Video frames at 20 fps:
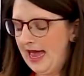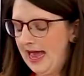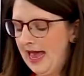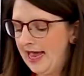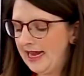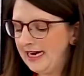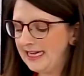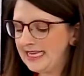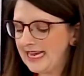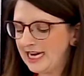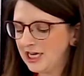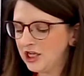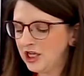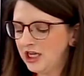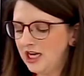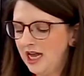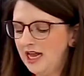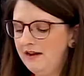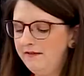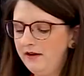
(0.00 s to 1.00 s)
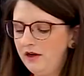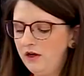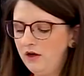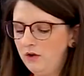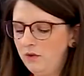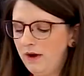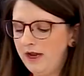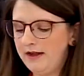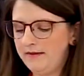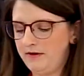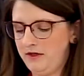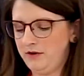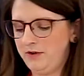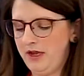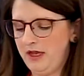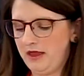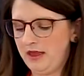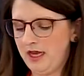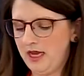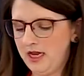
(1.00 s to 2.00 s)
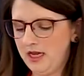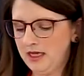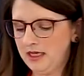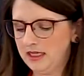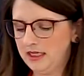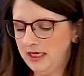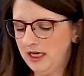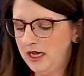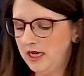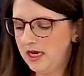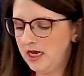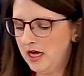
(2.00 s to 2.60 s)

and it's actually kind of a new way of doing things.